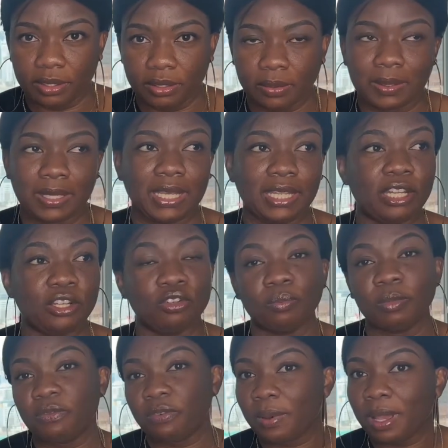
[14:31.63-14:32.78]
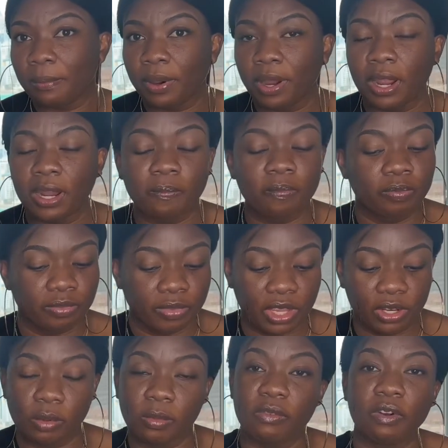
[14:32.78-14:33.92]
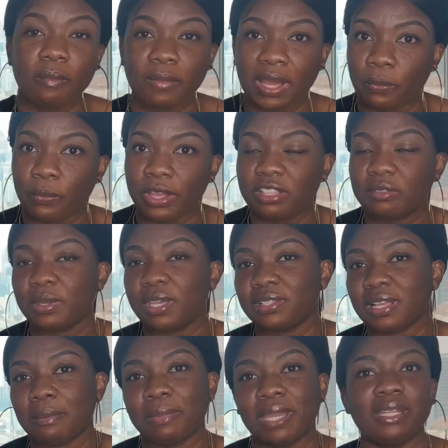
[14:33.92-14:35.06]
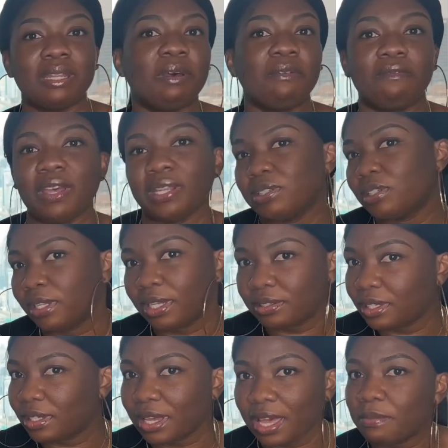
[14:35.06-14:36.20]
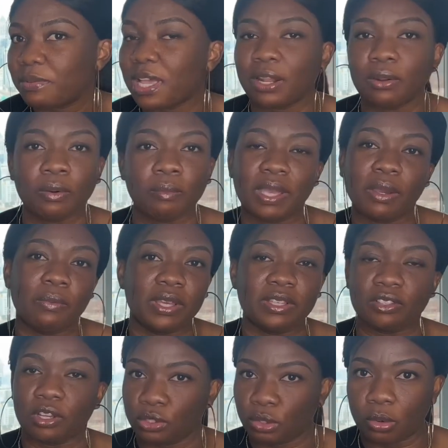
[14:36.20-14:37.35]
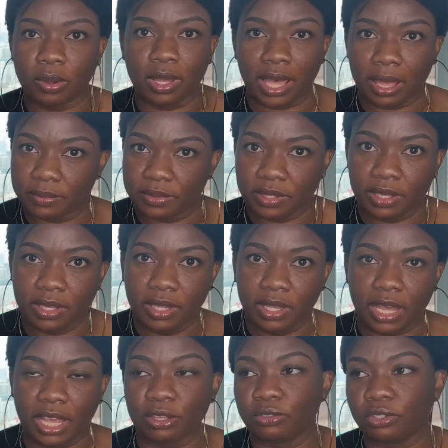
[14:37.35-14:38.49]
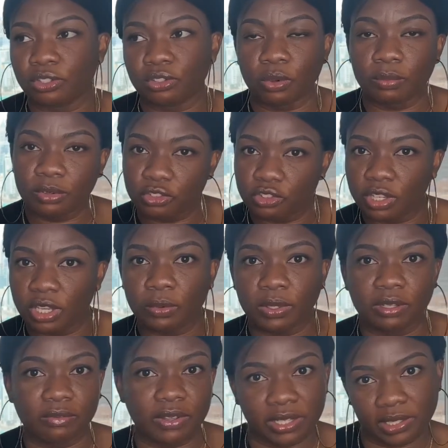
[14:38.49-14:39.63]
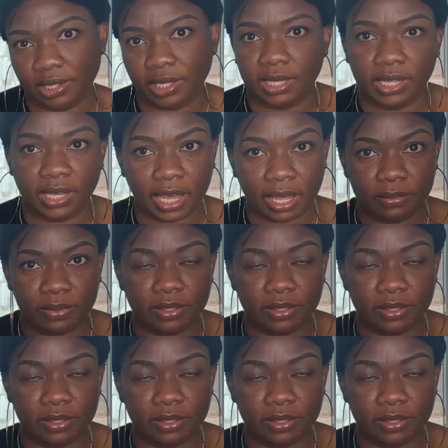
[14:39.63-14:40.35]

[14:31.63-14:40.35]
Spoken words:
Okay, they know me from my part. They know me from my wigs because I make them on ventilated caps. I don't make wigs on dome caps. I use a sewing machine with the ventilated caps.